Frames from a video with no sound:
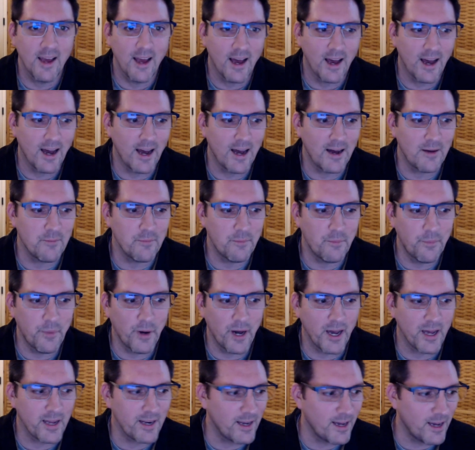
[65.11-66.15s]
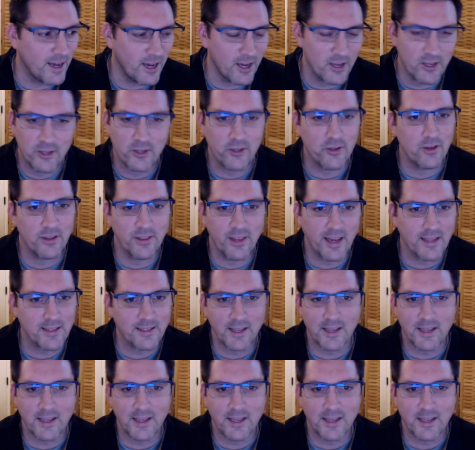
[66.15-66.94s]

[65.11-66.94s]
Um, but a hu- that's